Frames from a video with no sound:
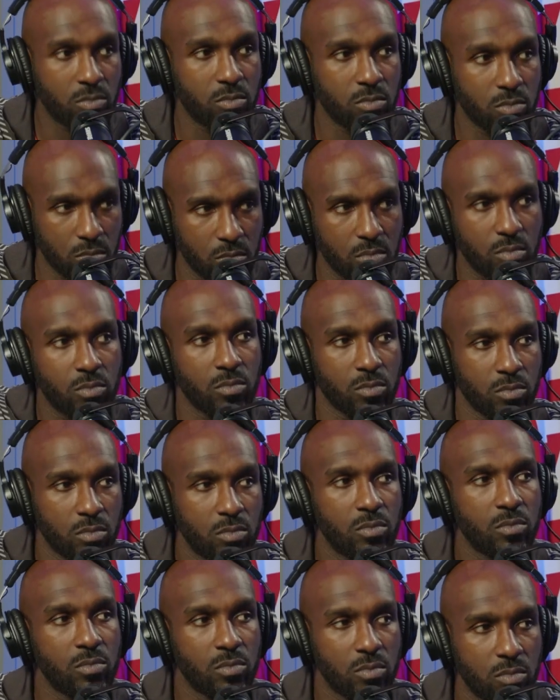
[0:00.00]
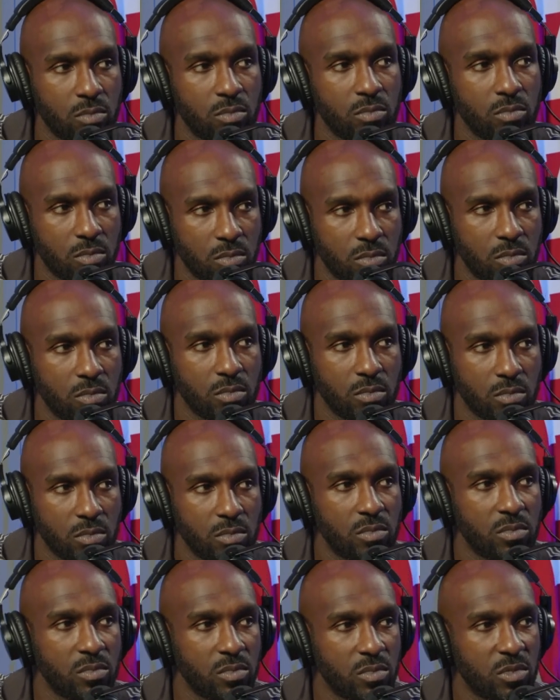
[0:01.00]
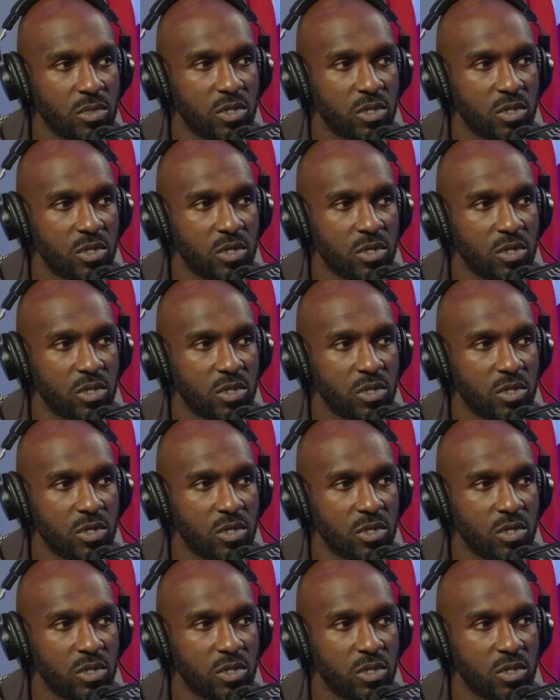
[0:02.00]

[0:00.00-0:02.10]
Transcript: to be the best. You don't just say, okay, I'm